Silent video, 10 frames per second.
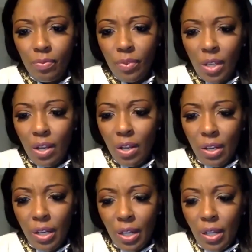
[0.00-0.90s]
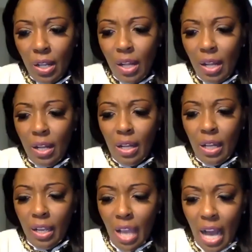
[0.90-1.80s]
Amen. I receive.
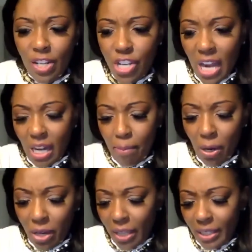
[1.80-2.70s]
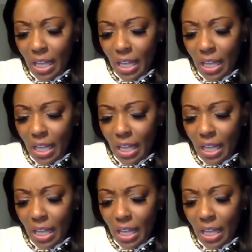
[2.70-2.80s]
God's going